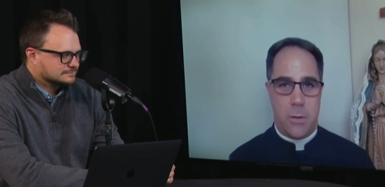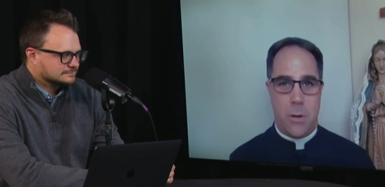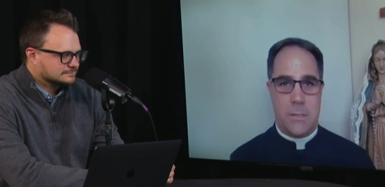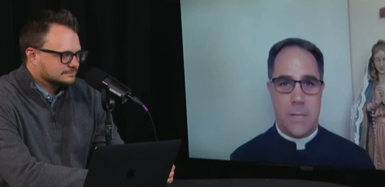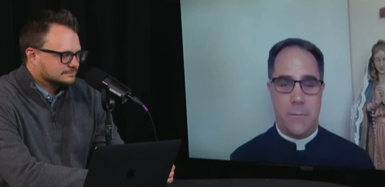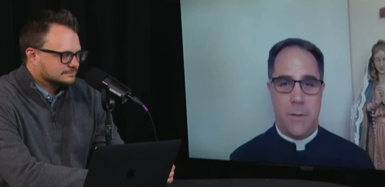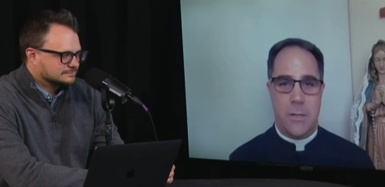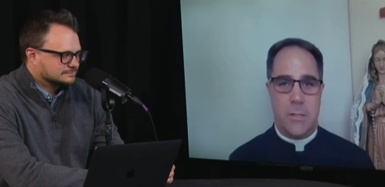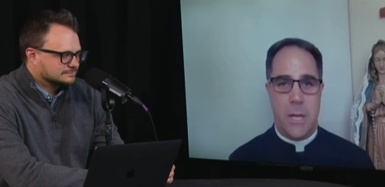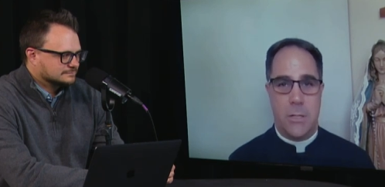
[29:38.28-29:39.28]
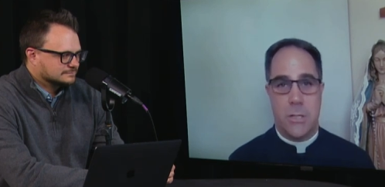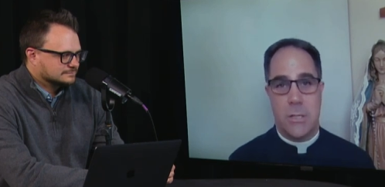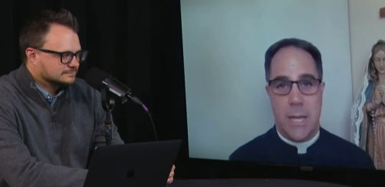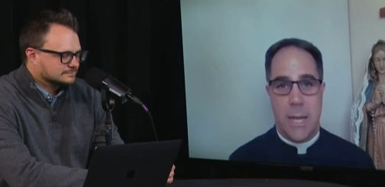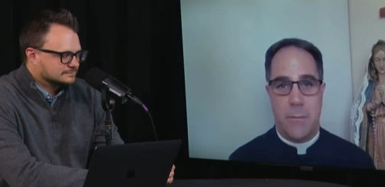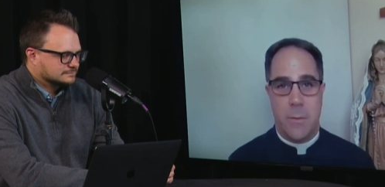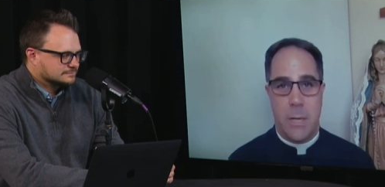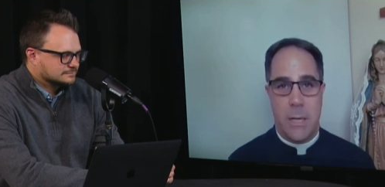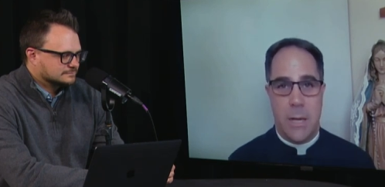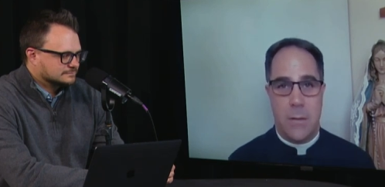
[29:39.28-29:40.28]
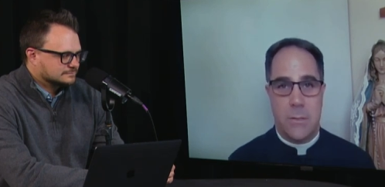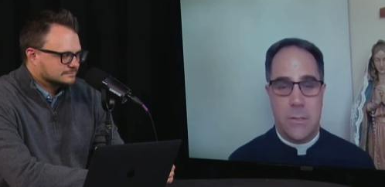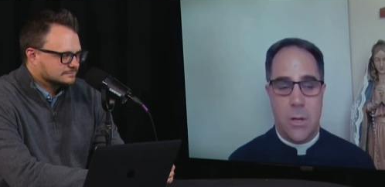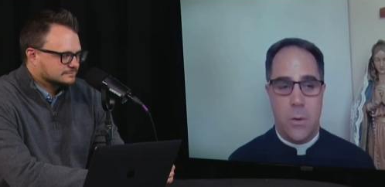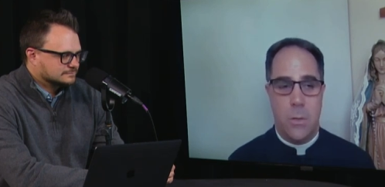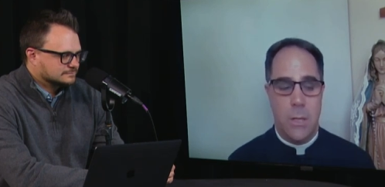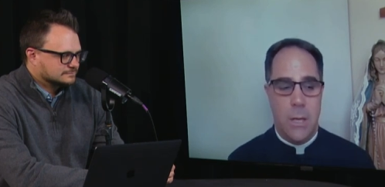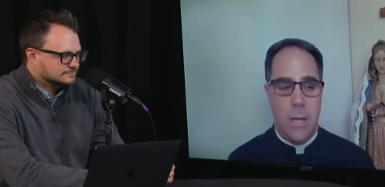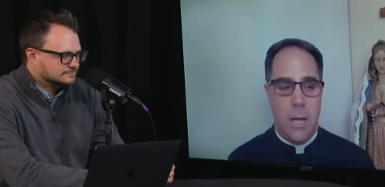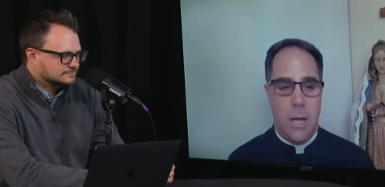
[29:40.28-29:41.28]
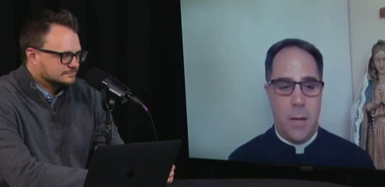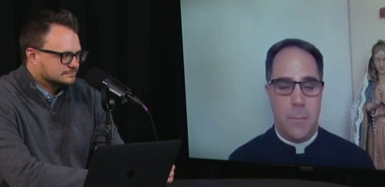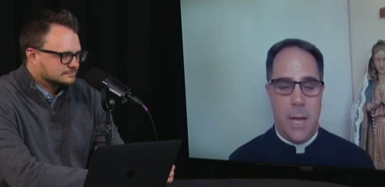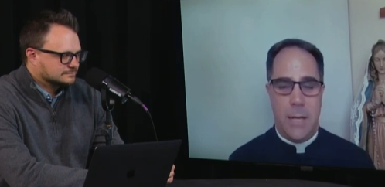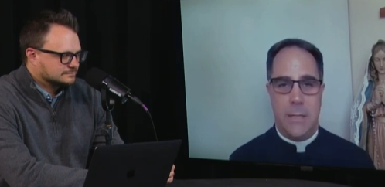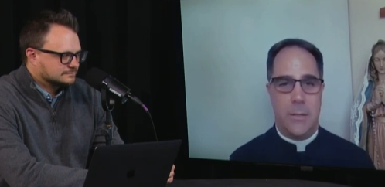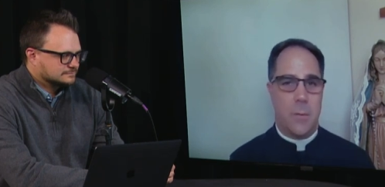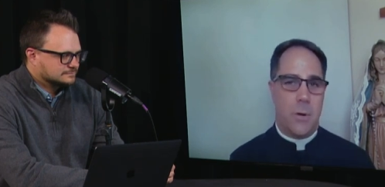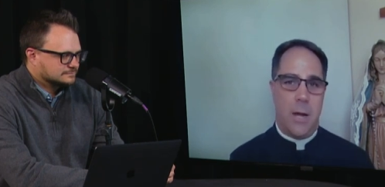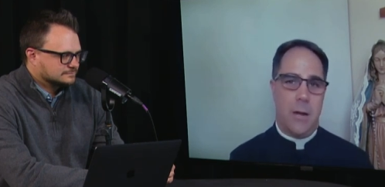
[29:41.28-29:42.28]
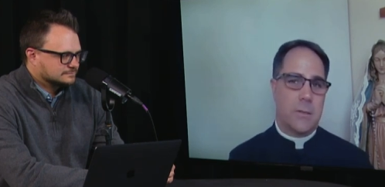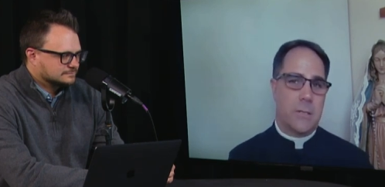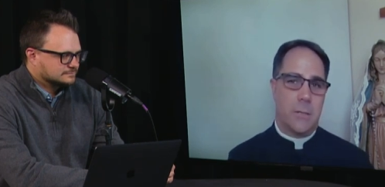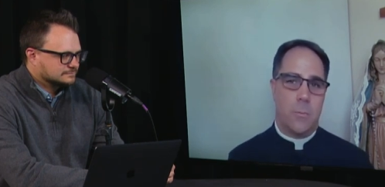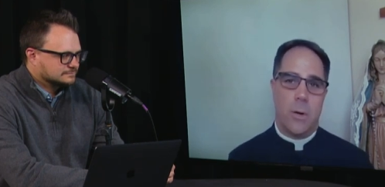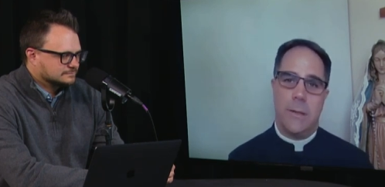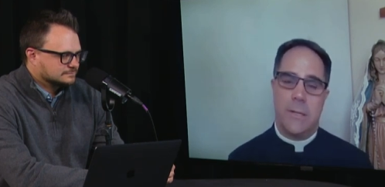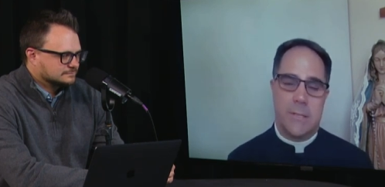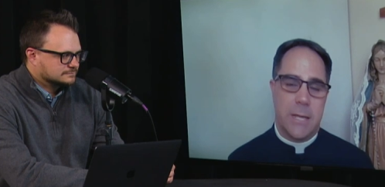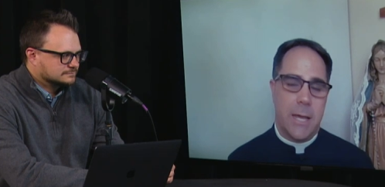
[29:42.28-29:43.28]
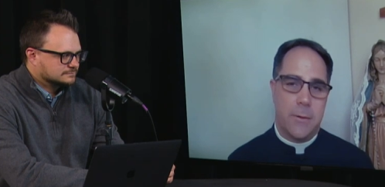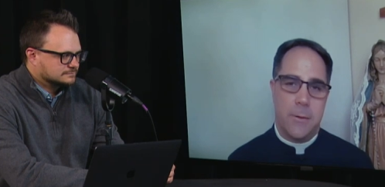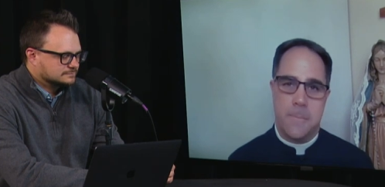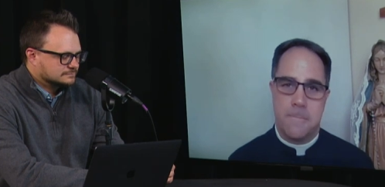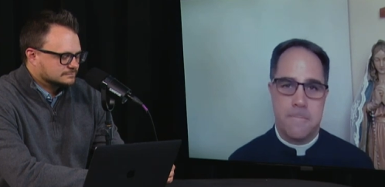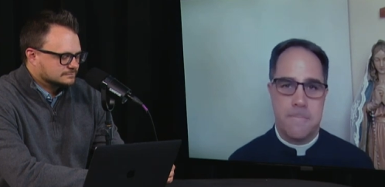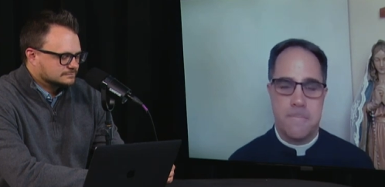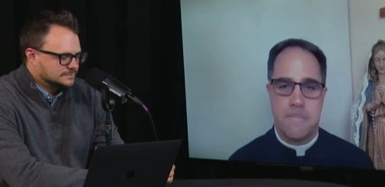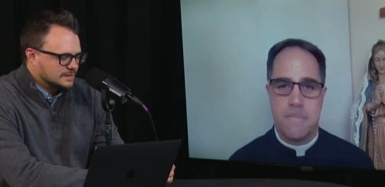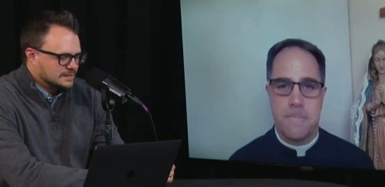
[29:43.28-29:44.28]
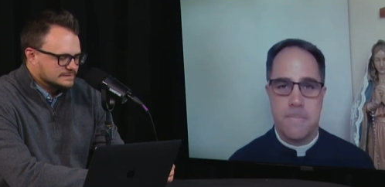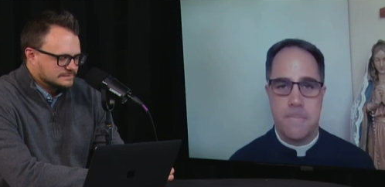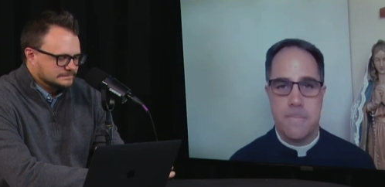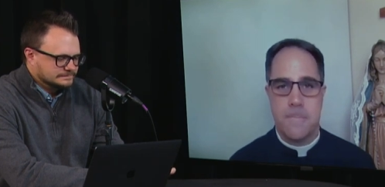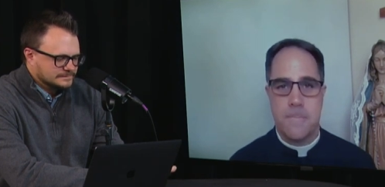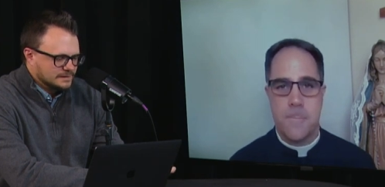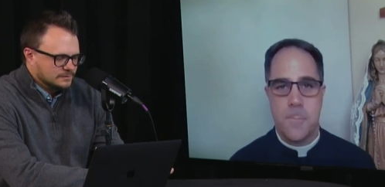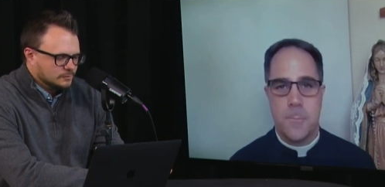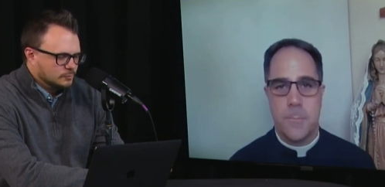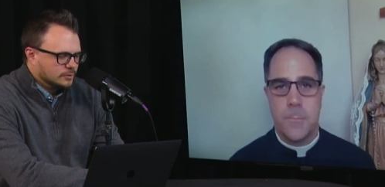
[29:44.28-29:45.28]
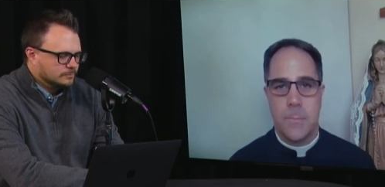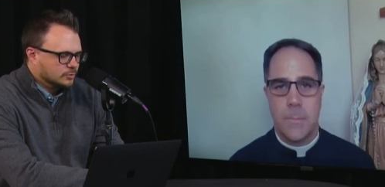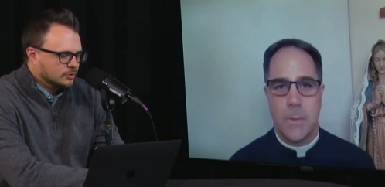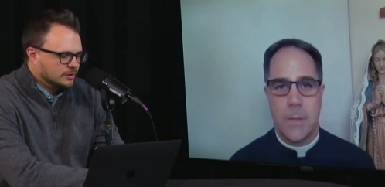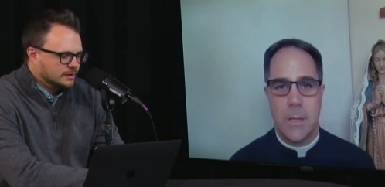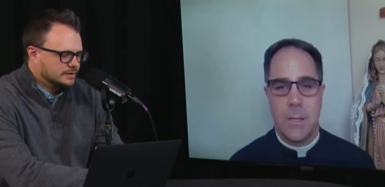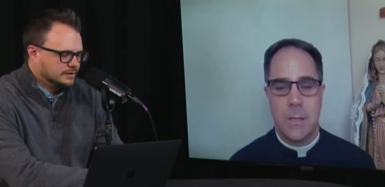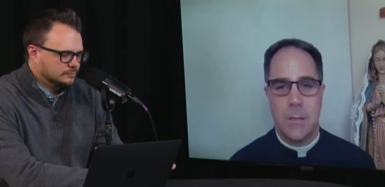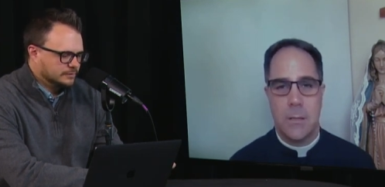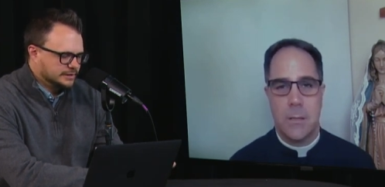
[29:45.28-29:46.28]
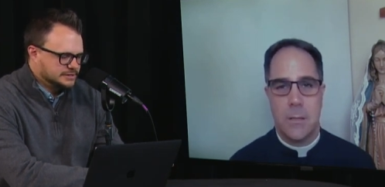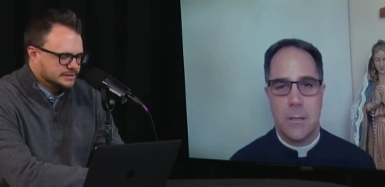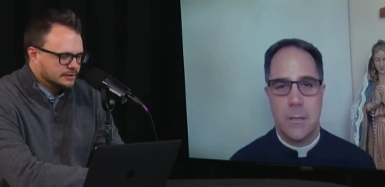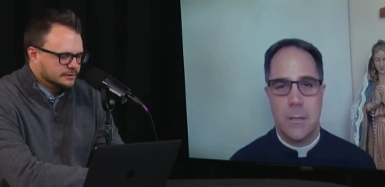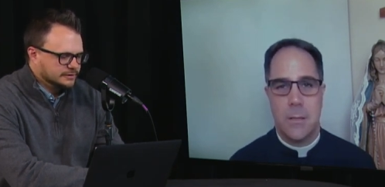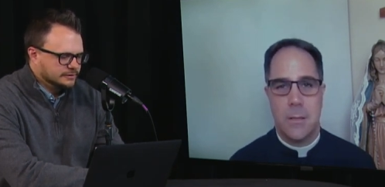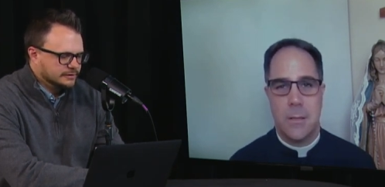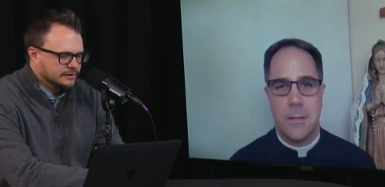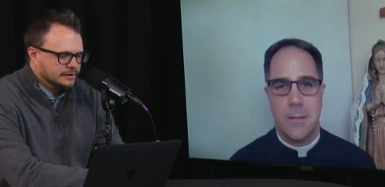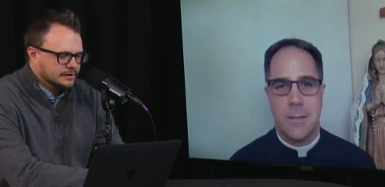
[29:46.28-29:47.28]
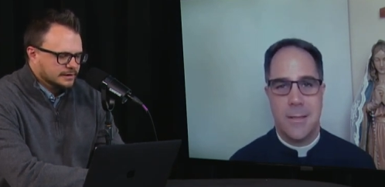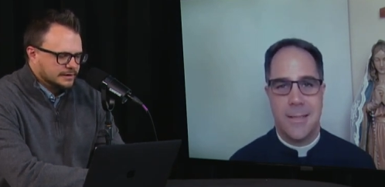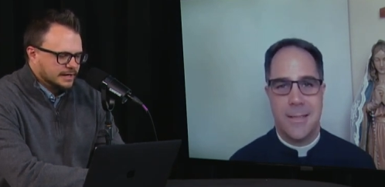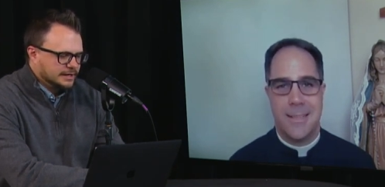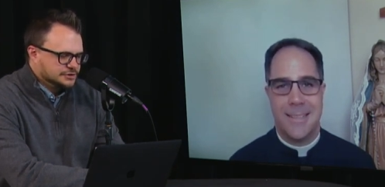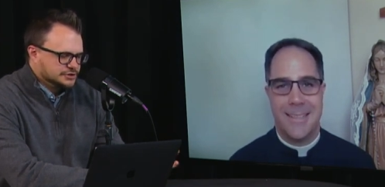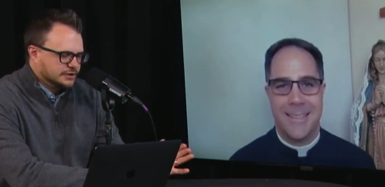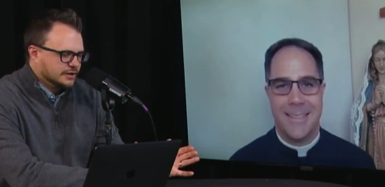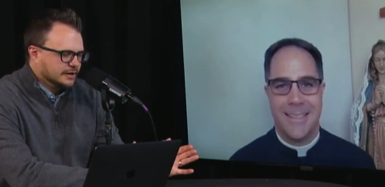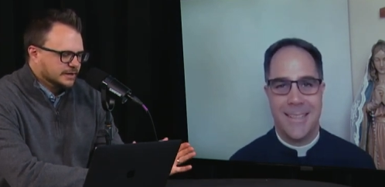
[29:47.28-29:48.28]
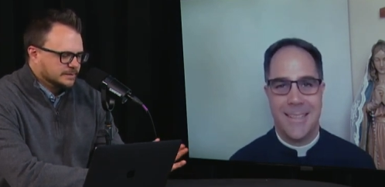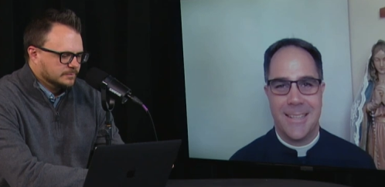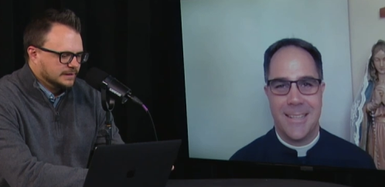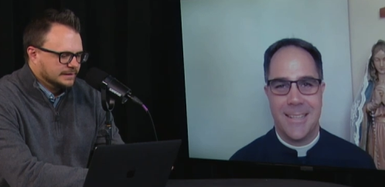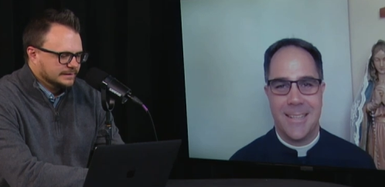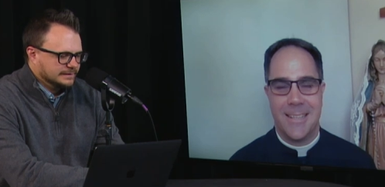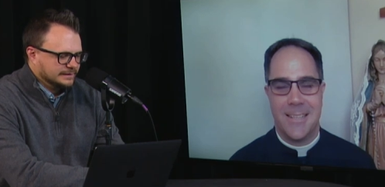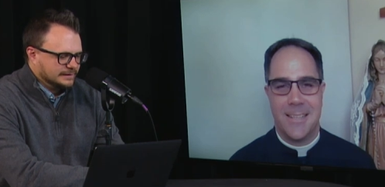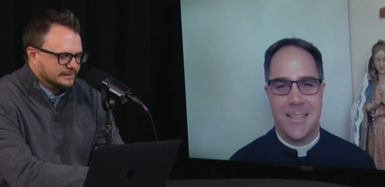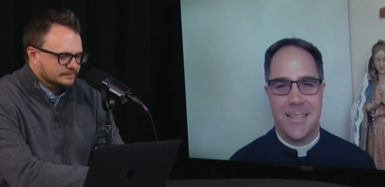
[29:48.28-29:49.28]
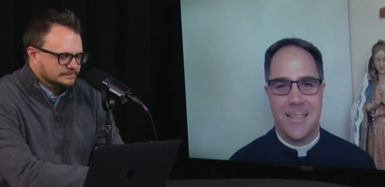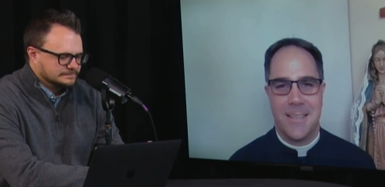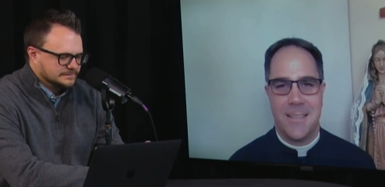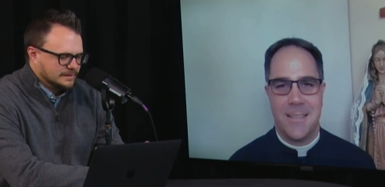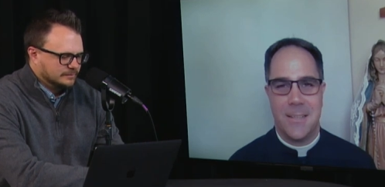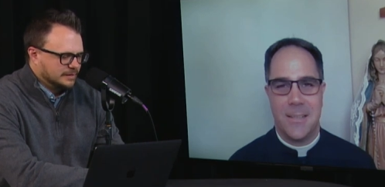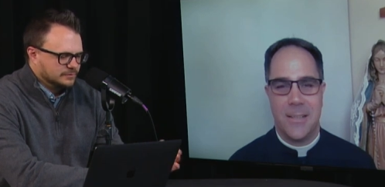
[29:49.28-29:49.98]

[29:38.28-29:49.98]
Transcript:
Speaker 1: that finish line just like everybody else. So um, I need their prayers, and we're in this together.
Speaker 2: Awesome. One more, and we'll get you out of here. Kind of generic, but um, and maybe